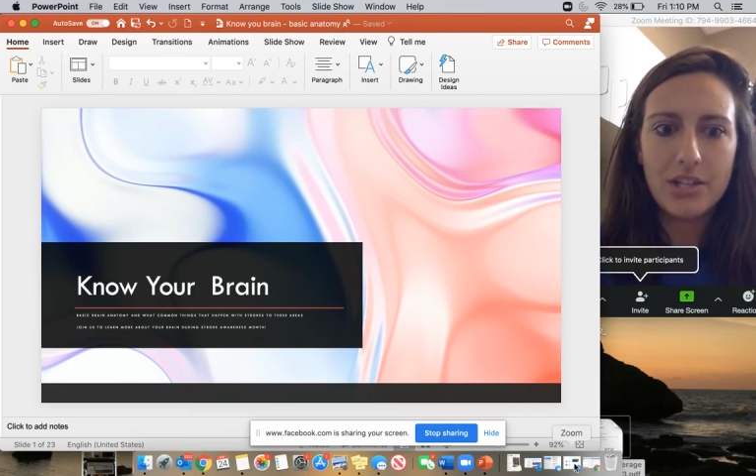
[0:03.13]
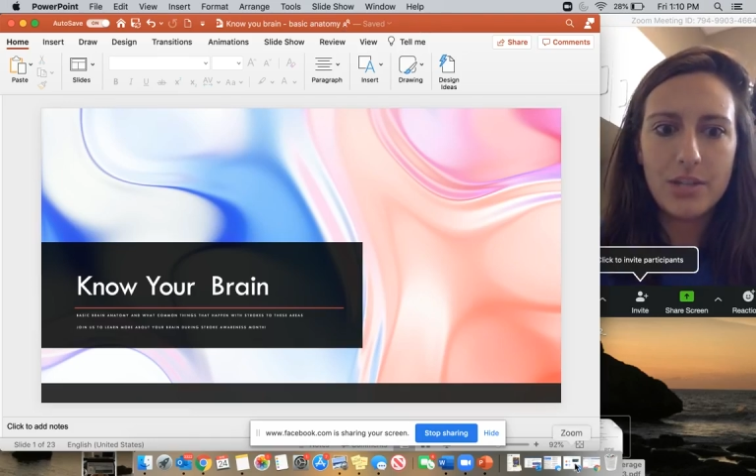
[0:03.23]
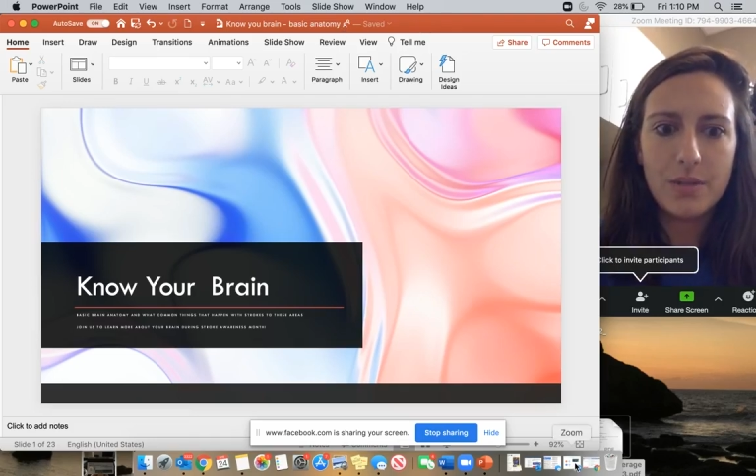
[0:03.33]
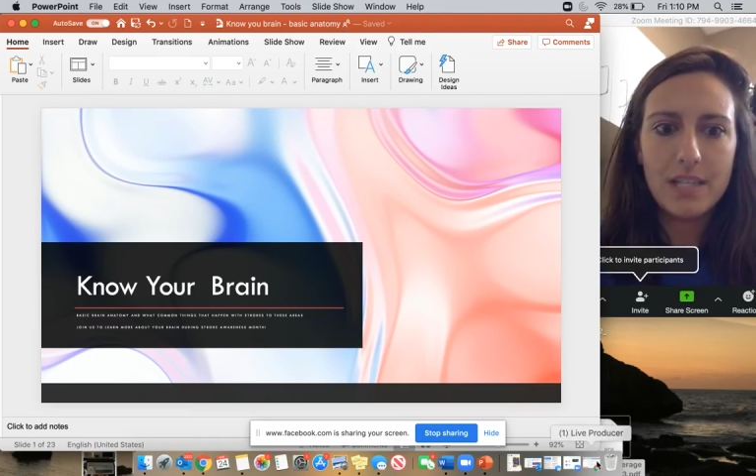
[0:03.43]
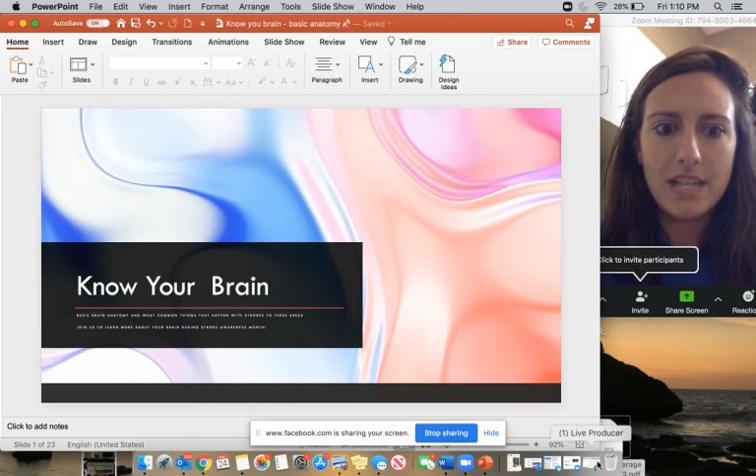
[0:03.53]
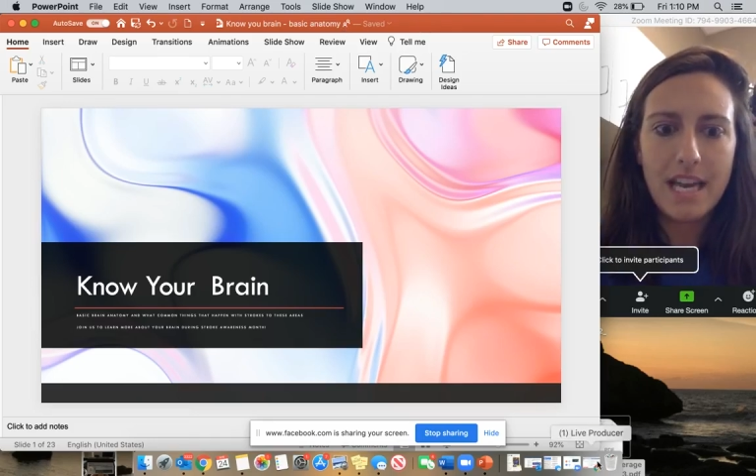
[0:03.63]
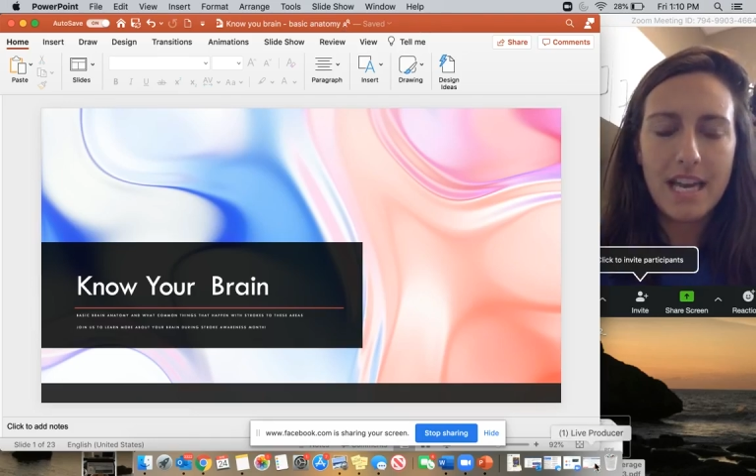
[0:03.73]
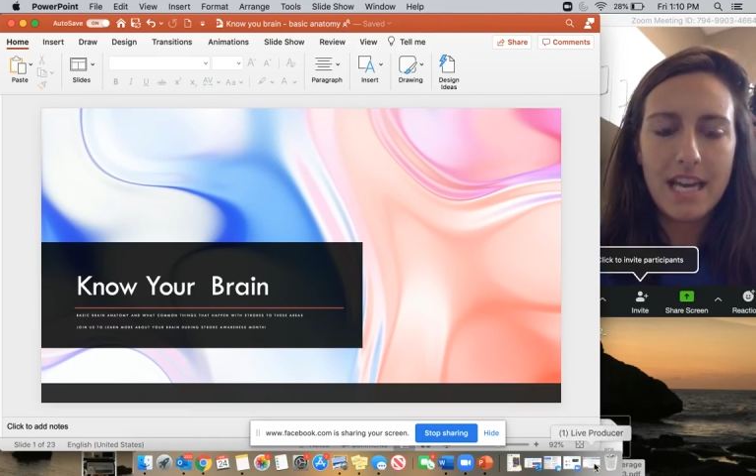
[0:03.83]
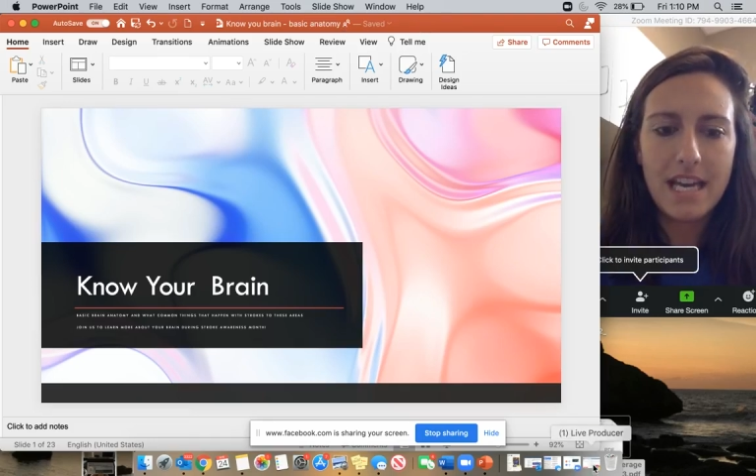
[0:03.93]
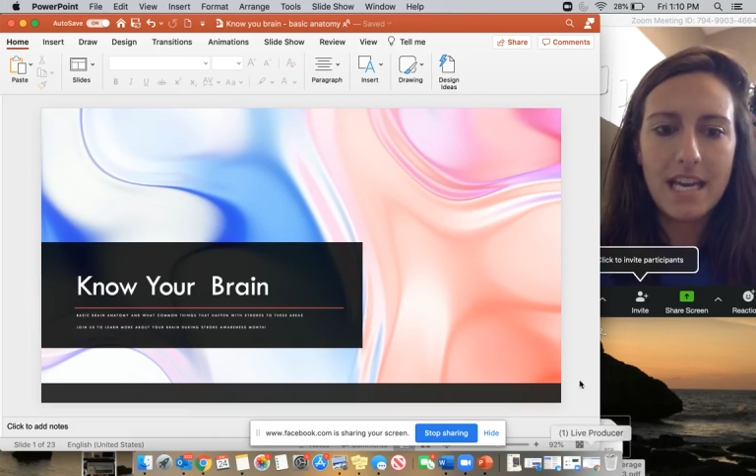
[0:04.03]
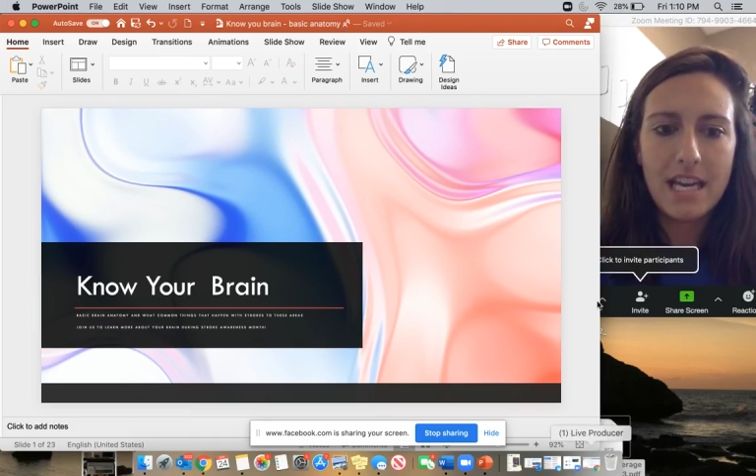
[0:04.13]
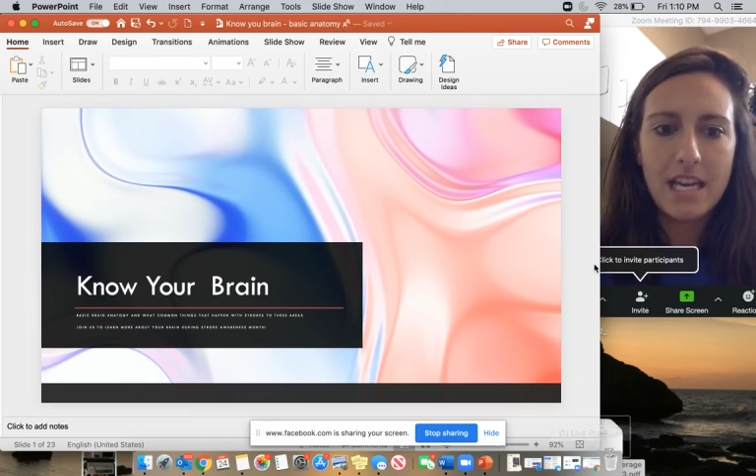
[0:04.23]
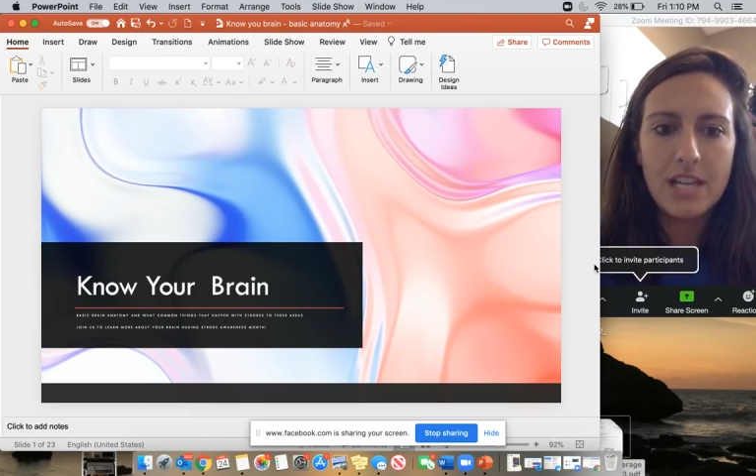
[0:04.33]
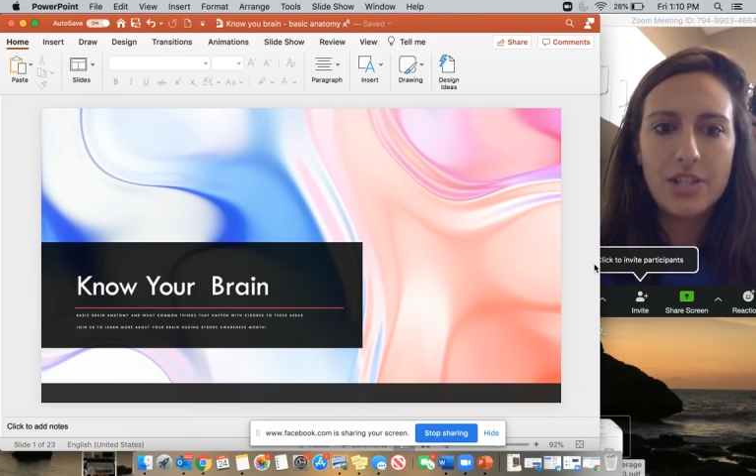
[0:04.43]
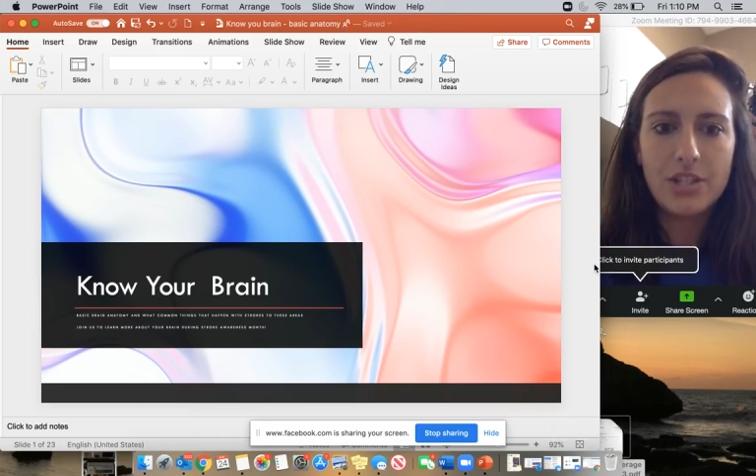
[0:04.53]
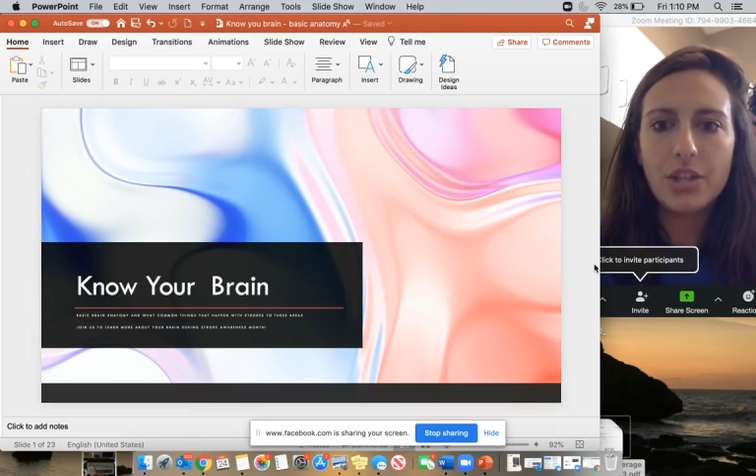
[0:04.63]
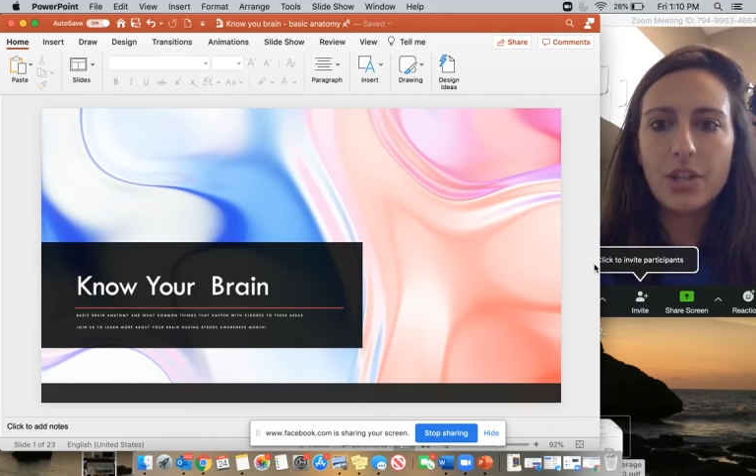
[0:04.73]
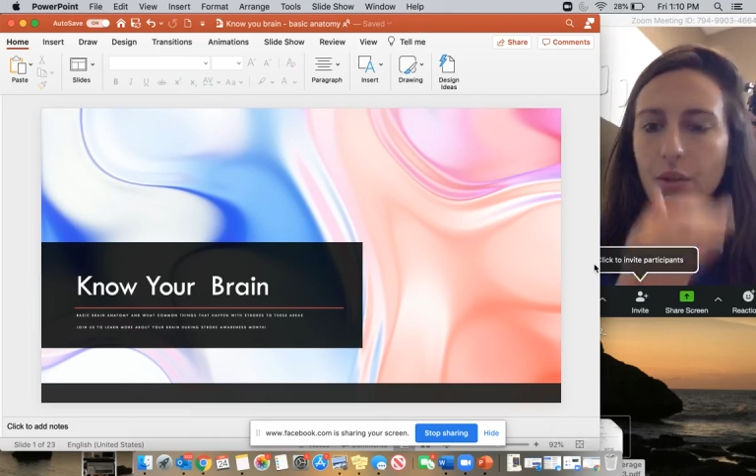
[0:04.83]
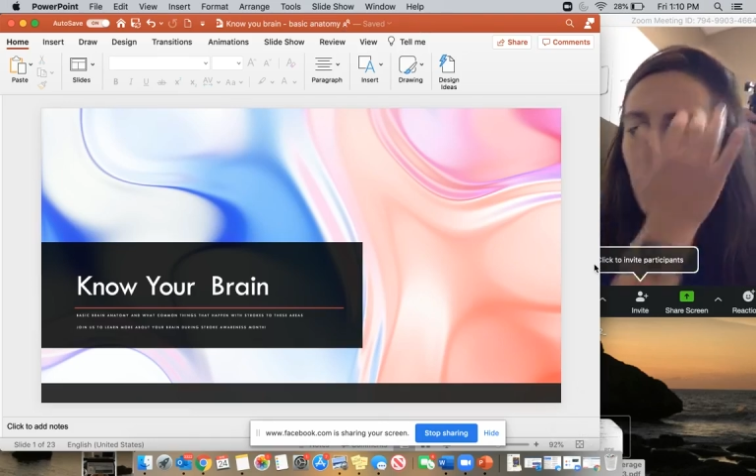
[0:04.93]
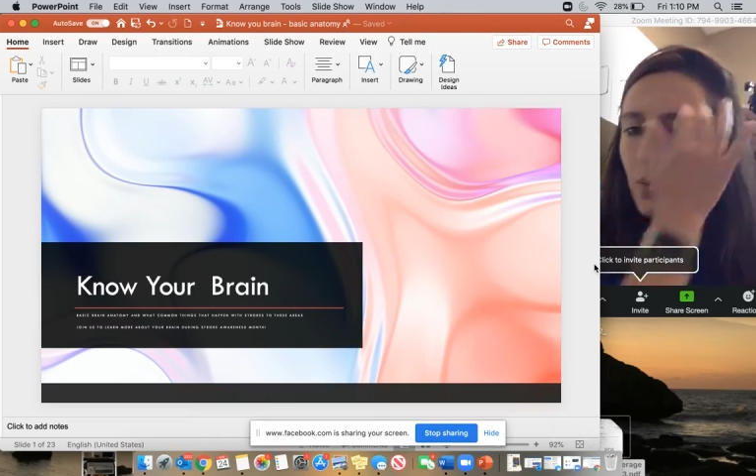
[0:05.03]
today
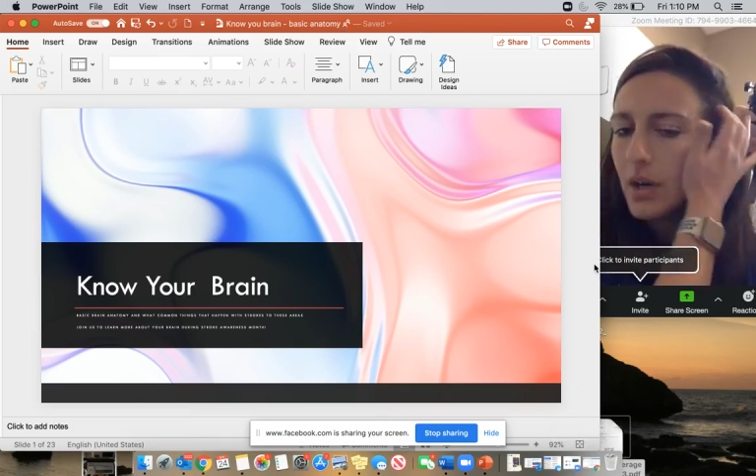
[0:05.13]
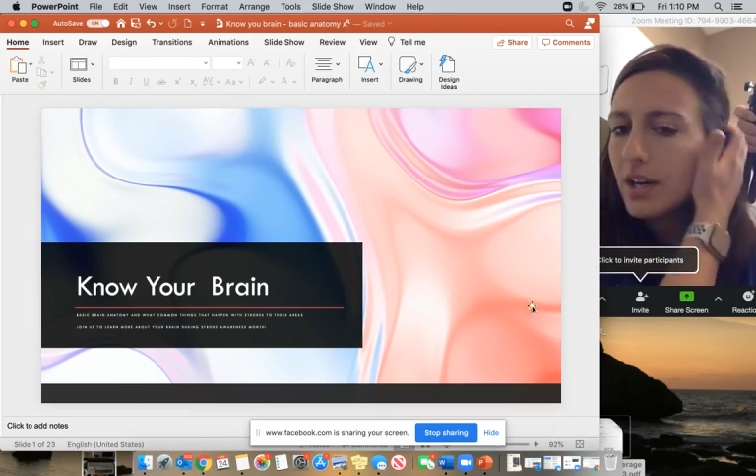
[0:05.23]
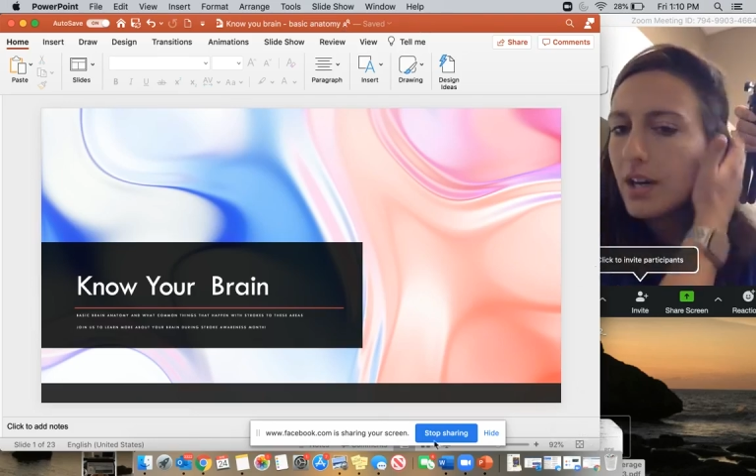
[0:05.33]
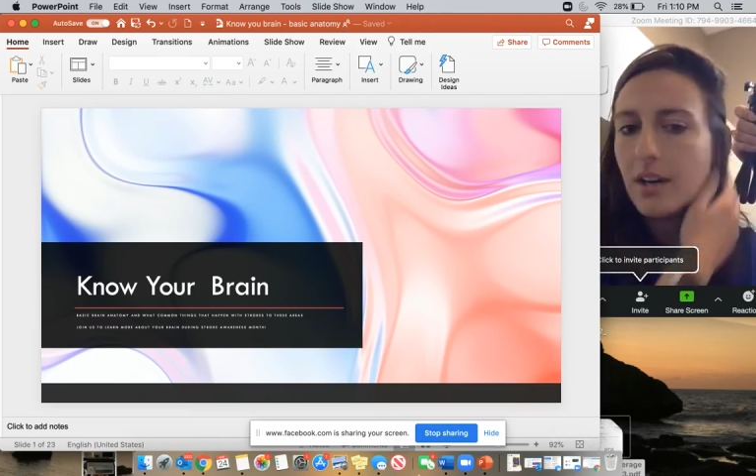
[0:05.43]
to